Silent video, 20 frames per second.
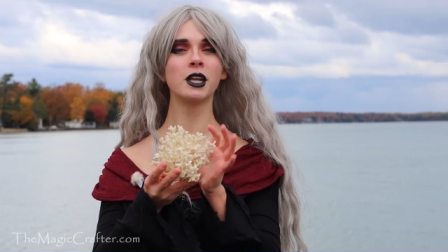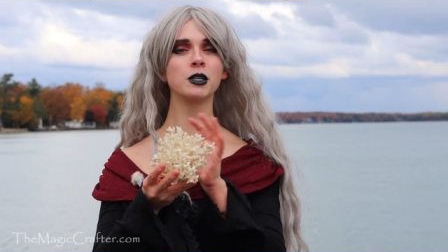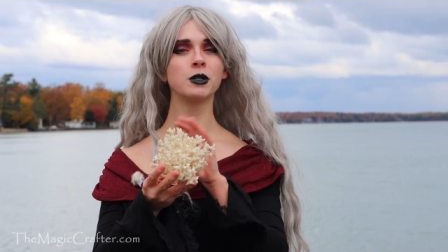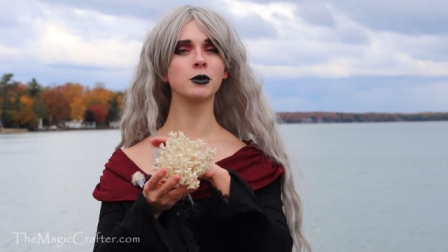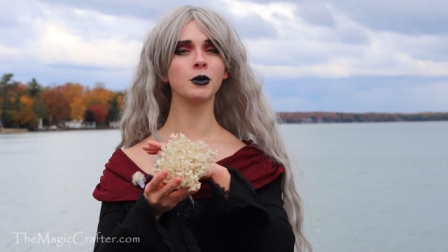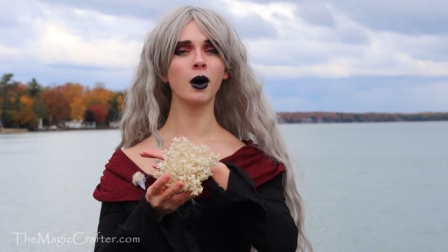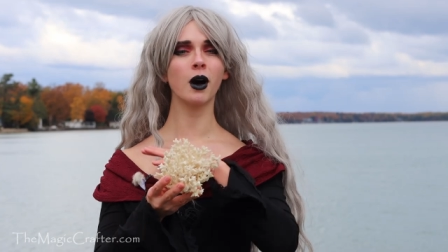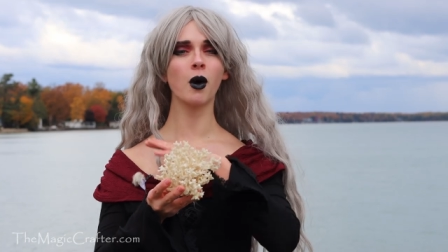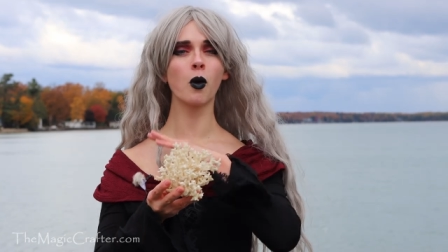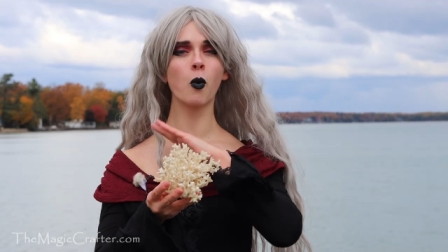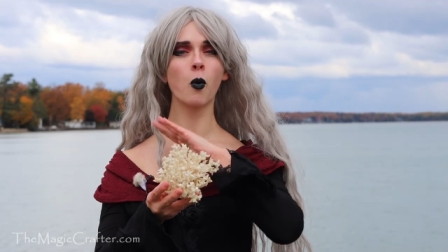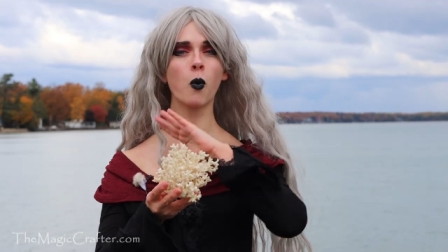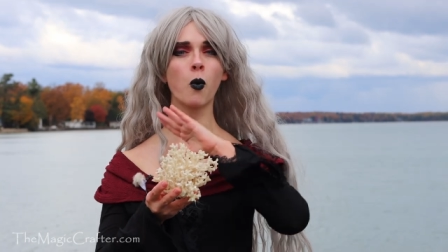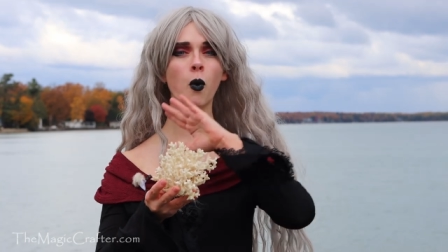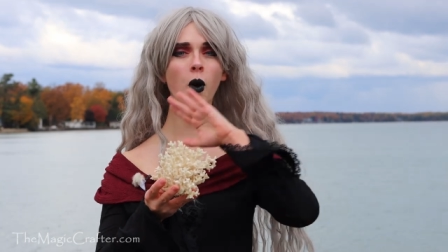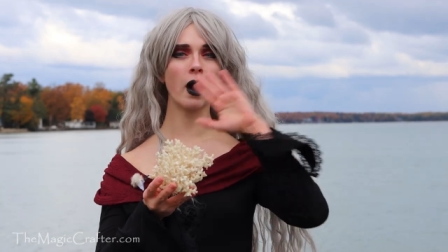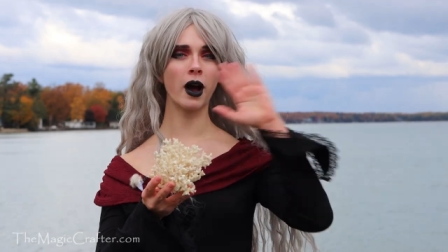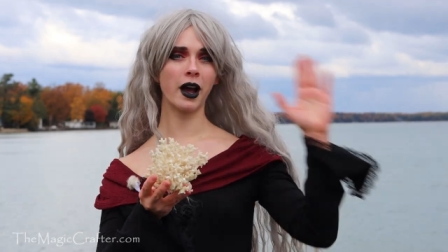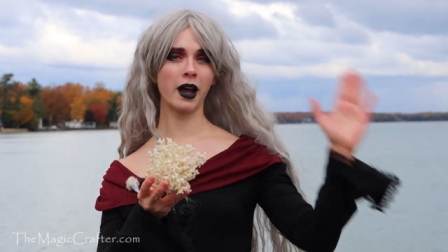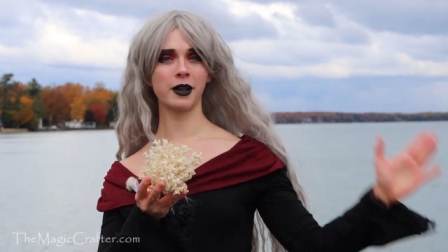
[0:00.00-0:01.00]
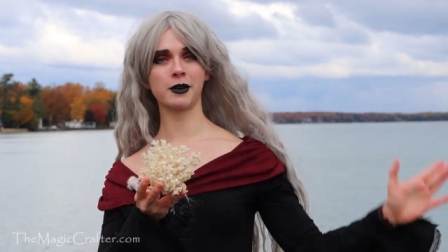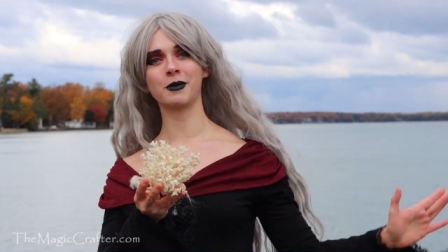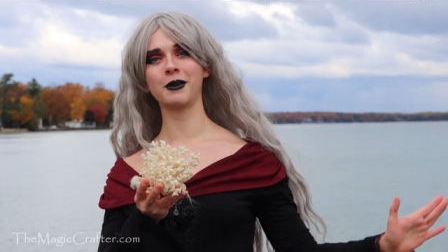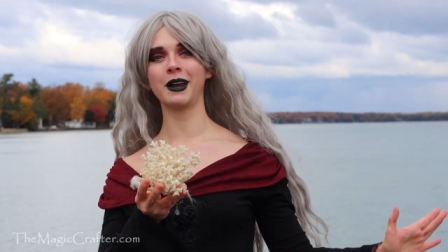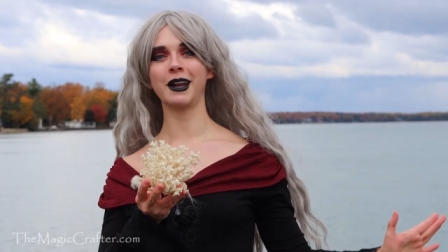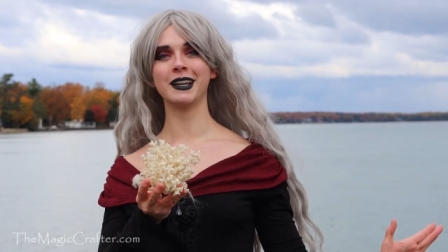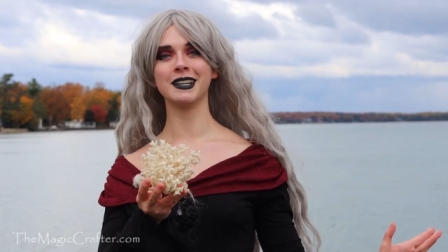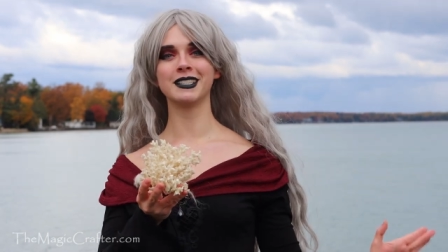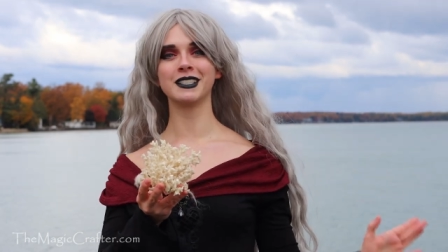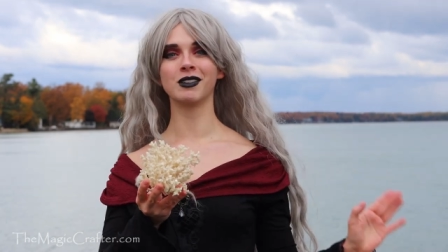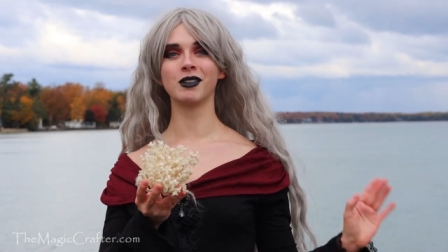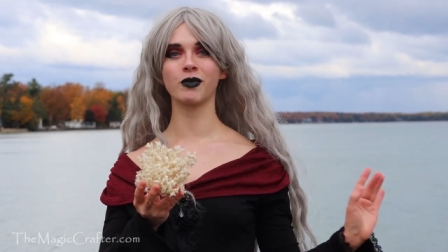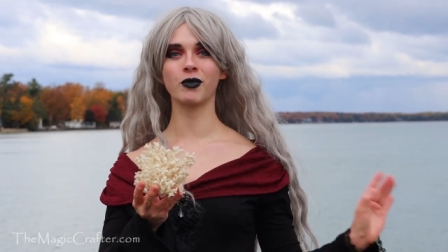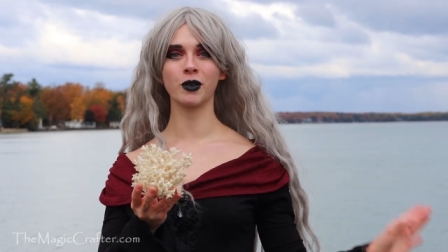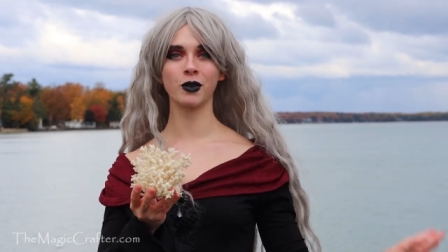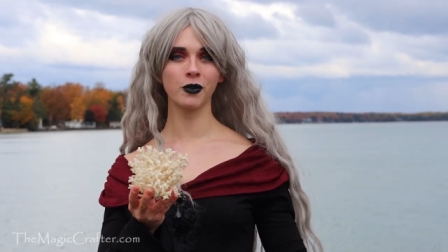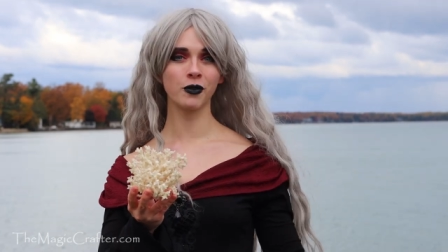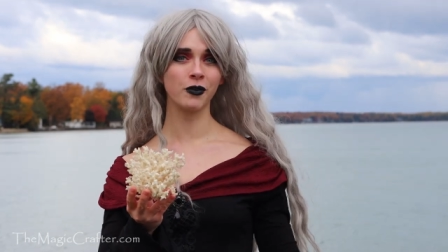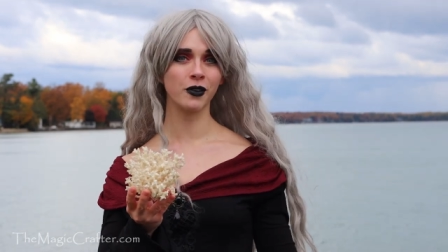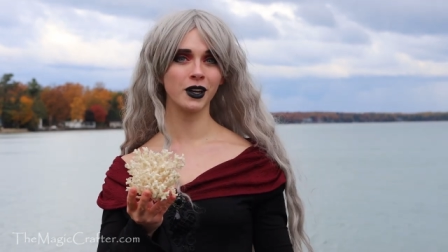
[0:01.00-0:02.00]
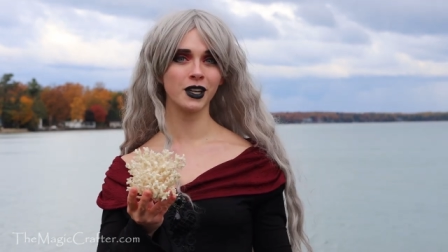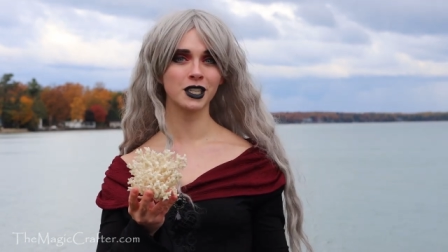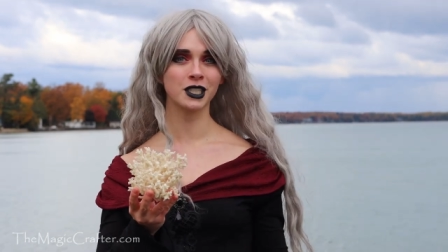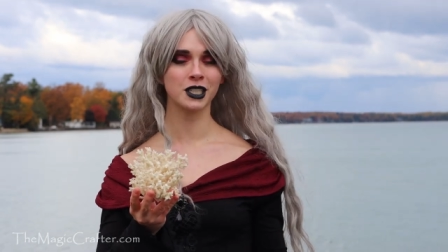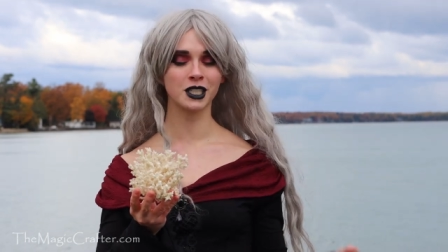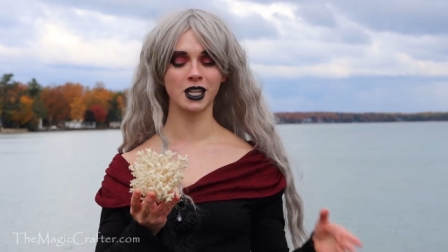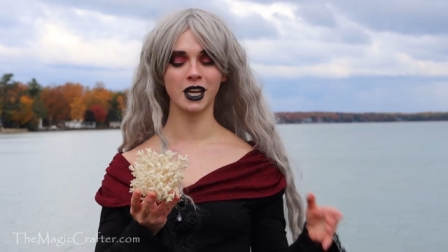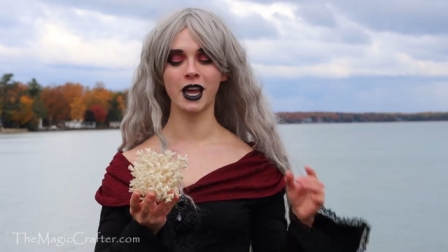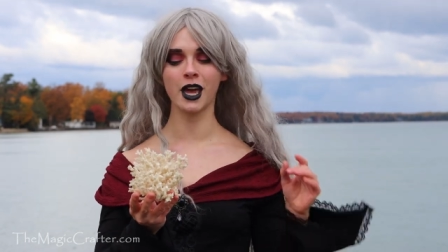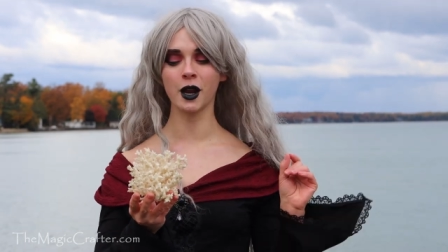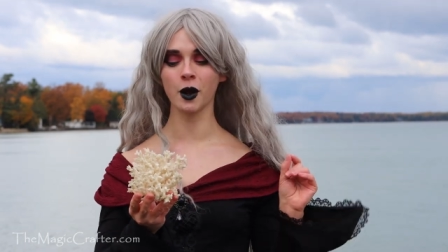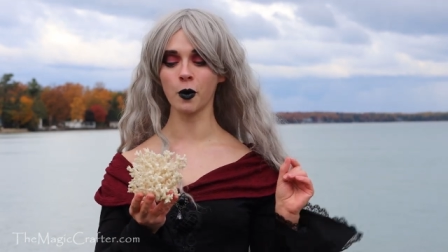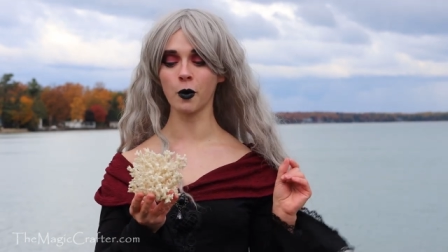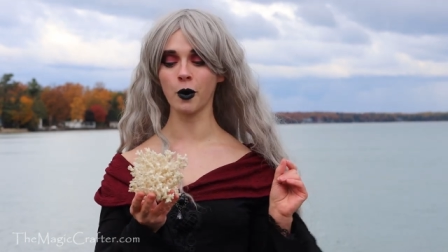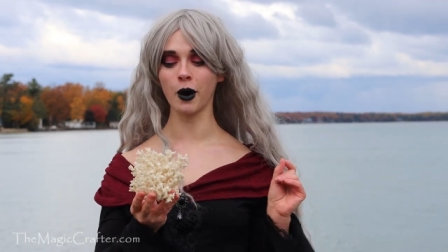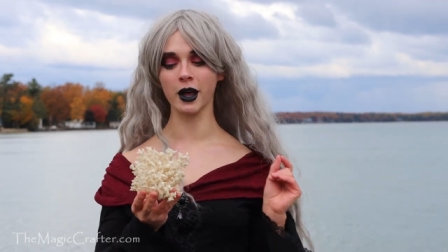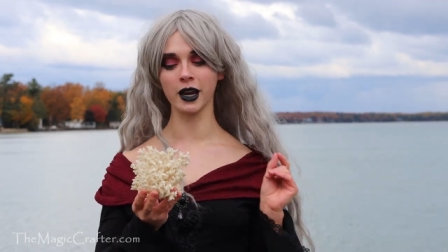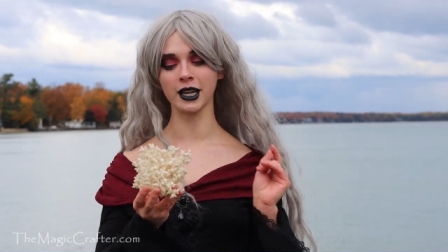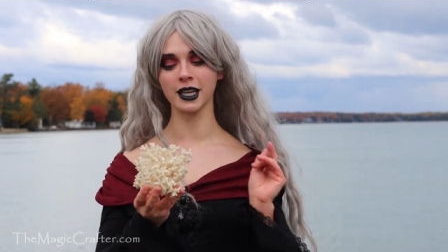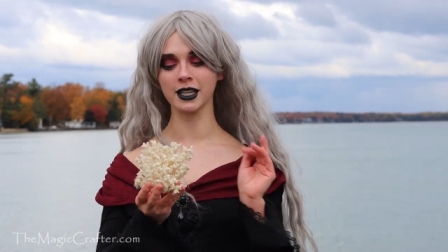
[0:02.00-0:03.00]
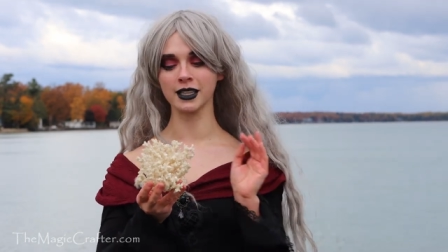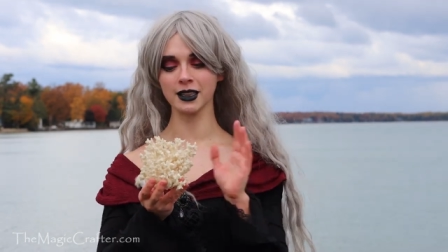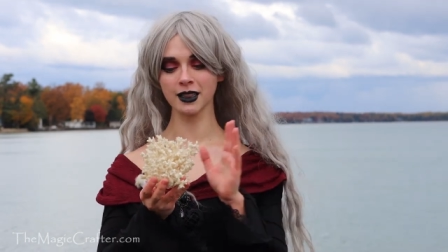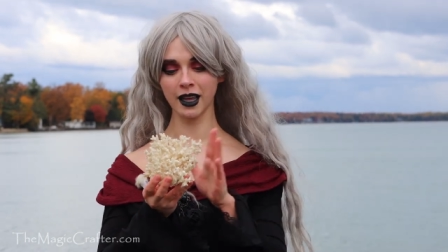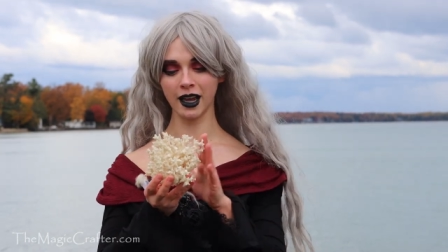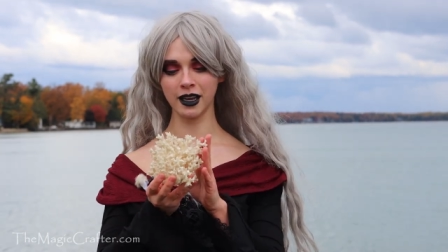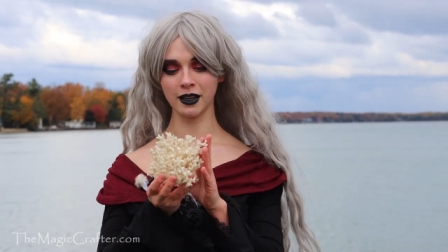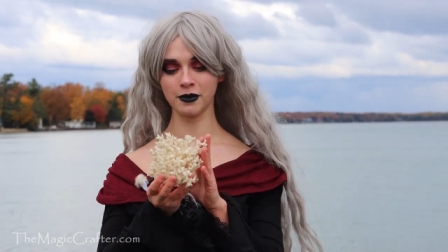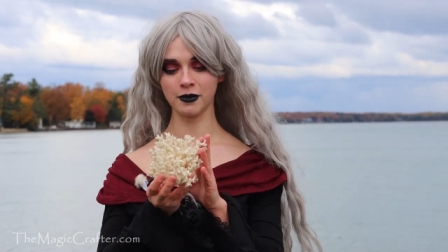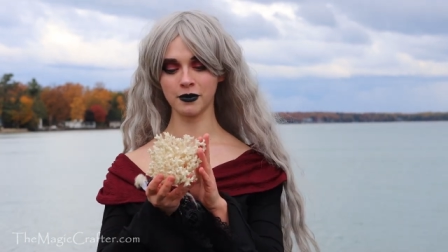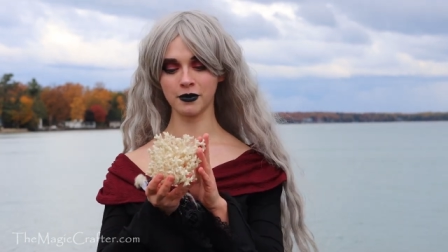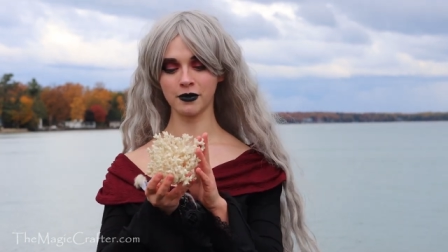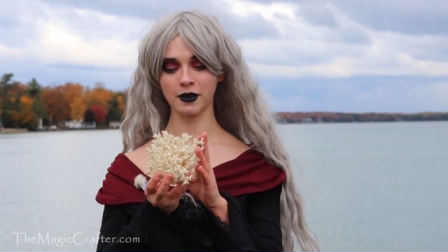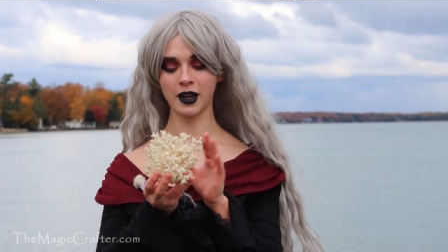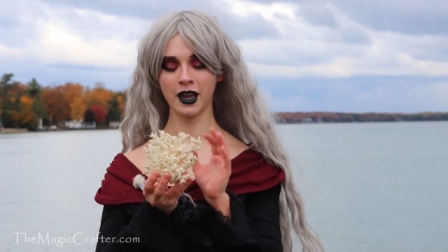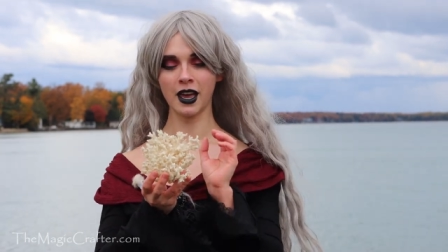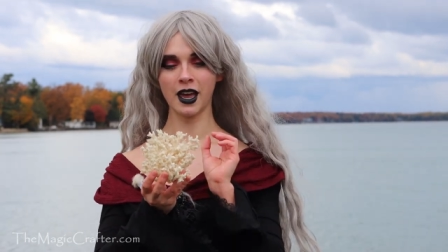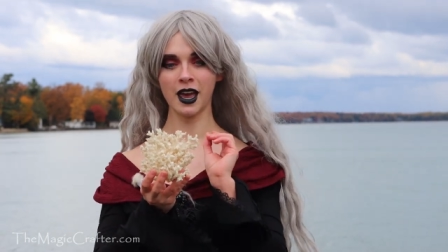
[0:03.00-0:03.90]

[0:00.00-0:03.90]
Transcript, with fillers: to a wide range of different fish and aquatic life.